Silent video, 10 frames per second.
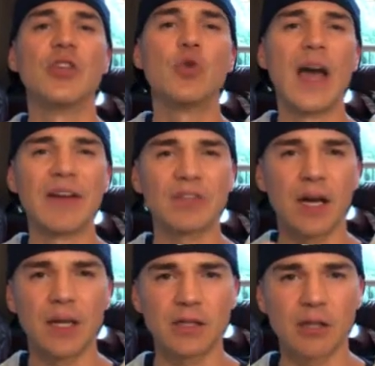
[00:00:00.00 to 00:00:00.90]
You have
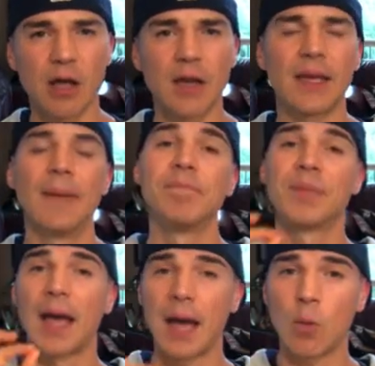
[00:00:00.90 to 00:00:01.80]
to unlock it.
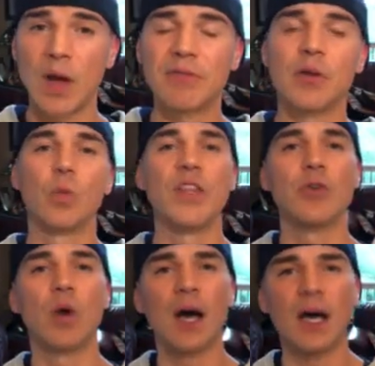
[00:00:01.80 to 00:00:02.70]
However, when you